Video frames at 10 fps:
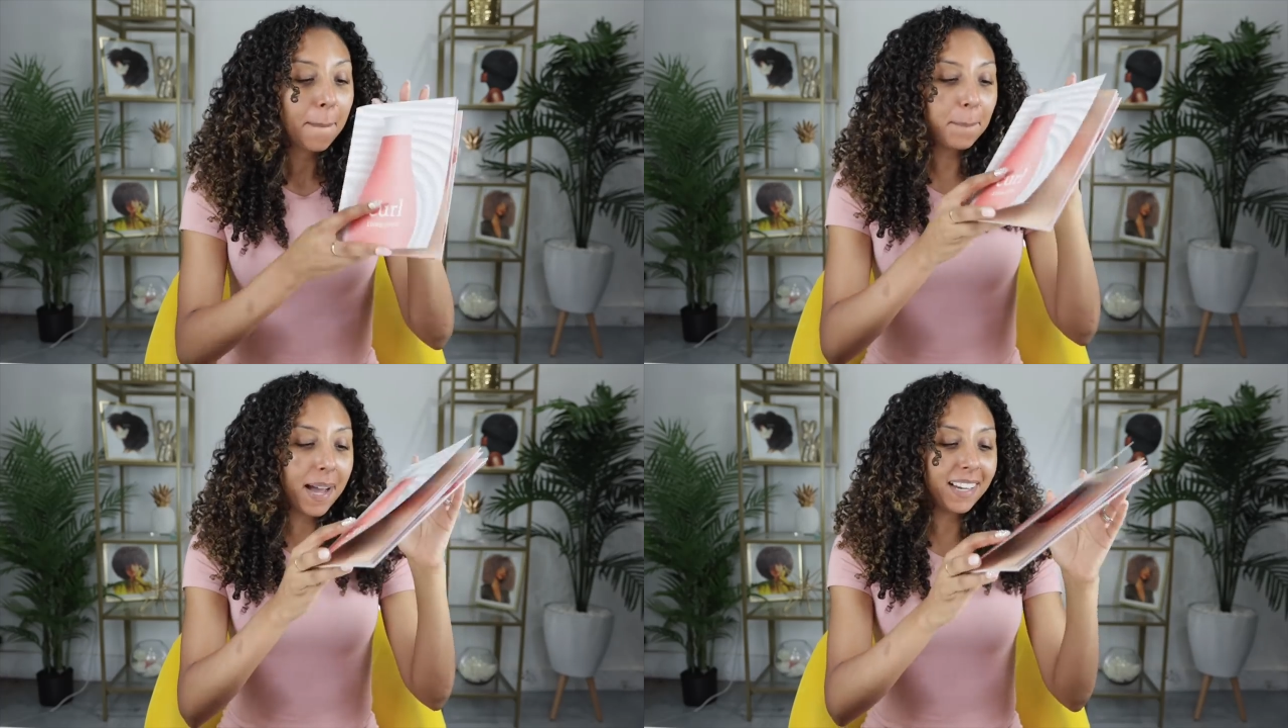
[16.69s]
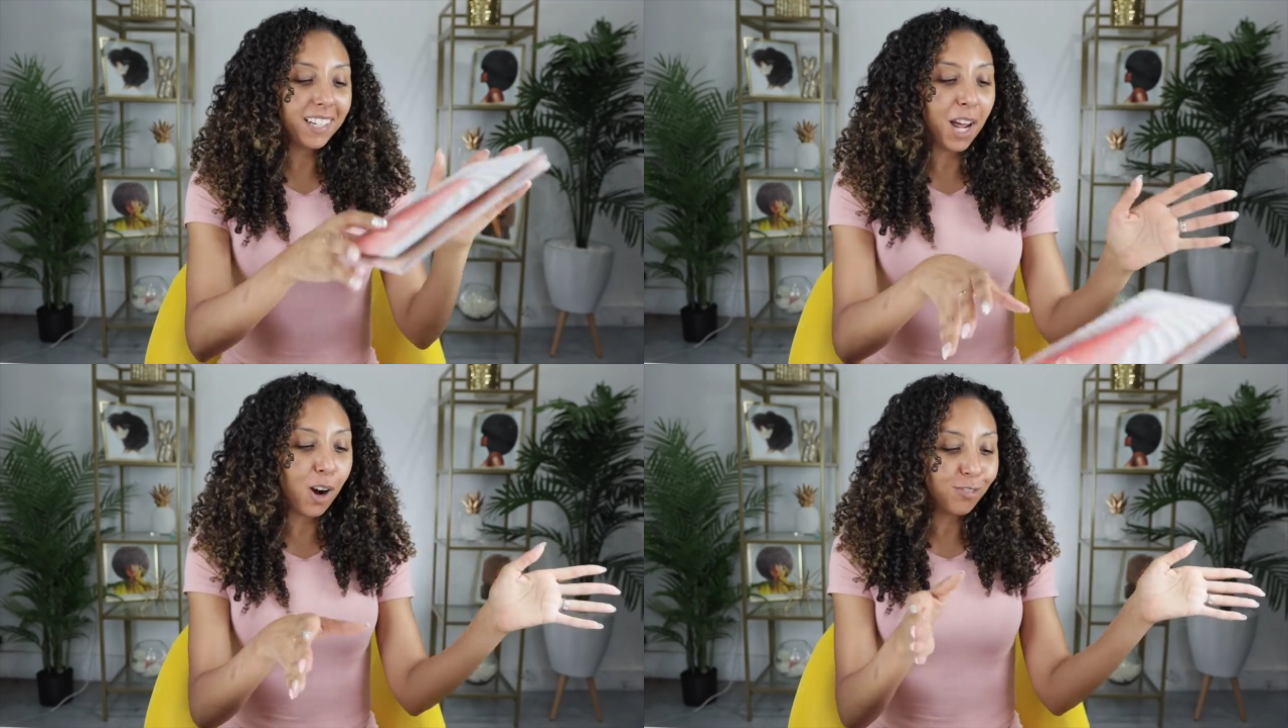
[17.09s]
but you
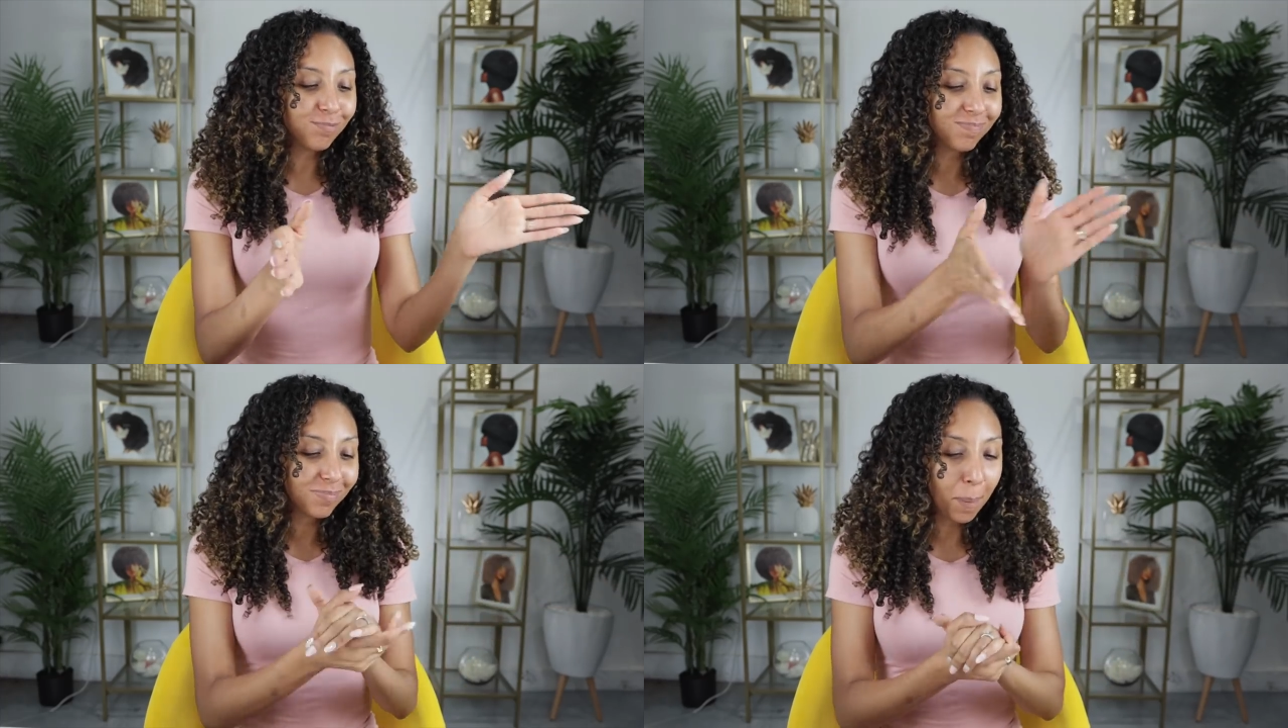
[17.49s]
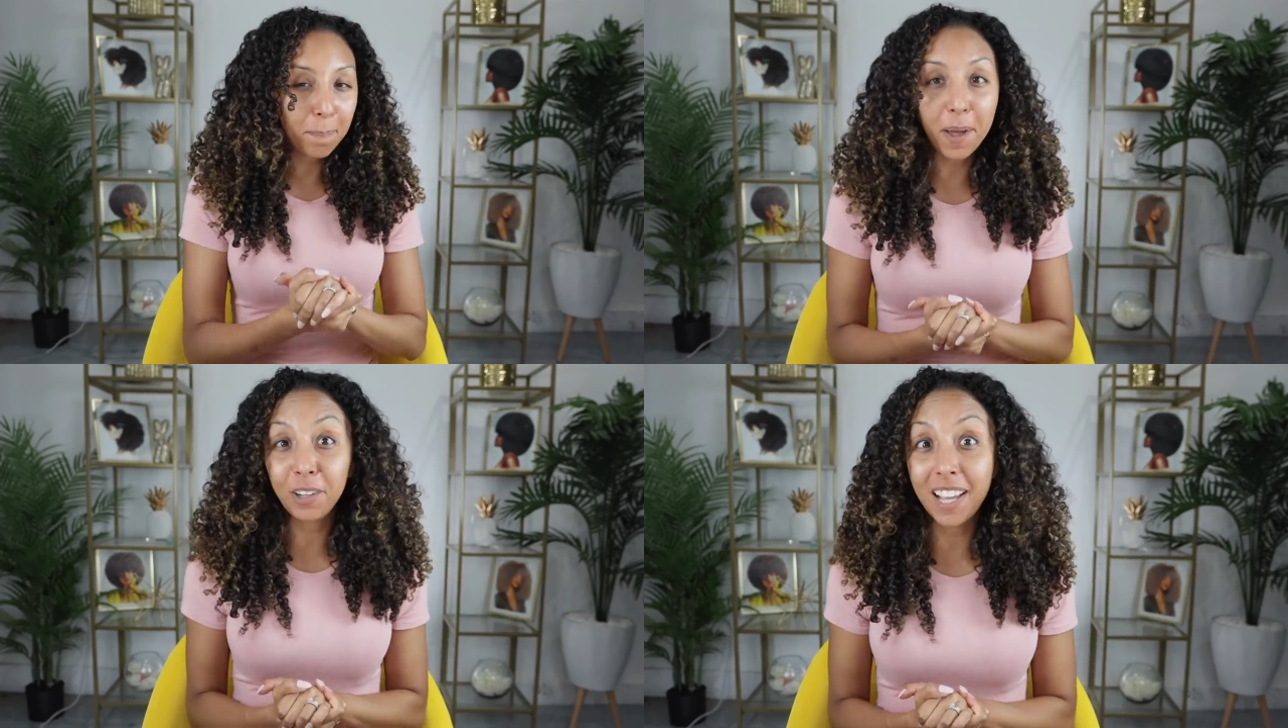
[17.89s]
know,
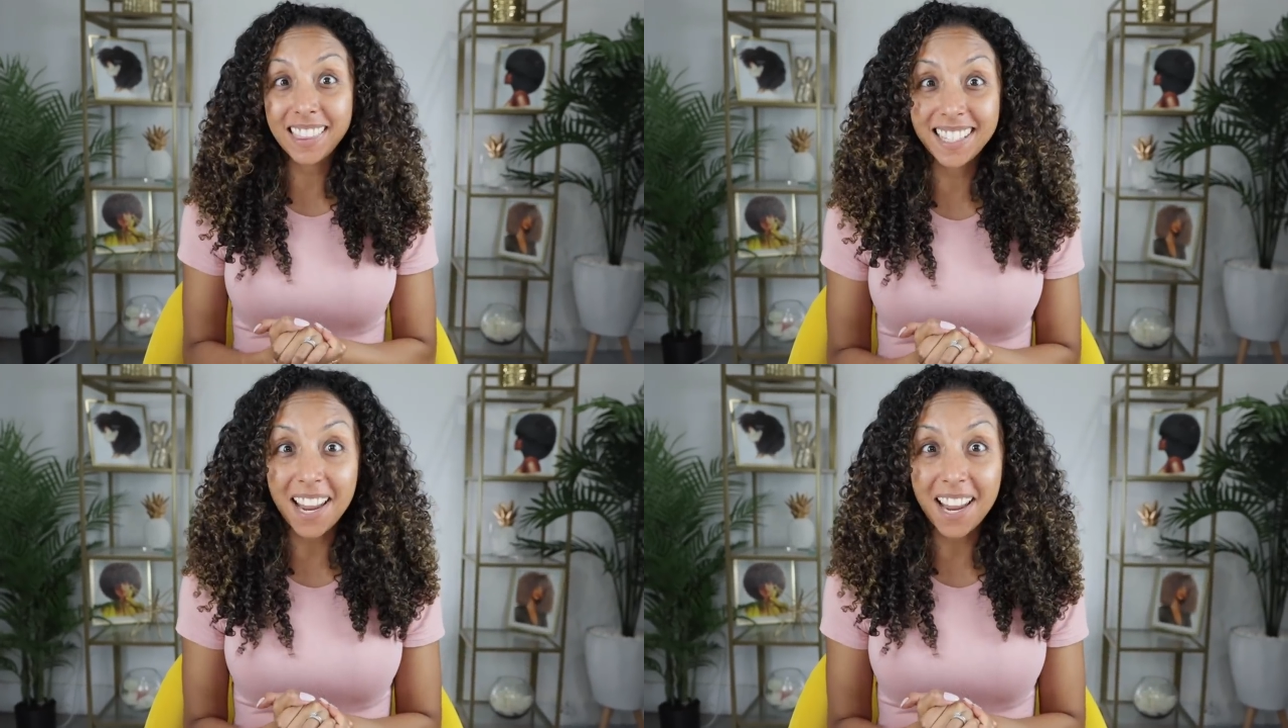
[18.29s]
better late than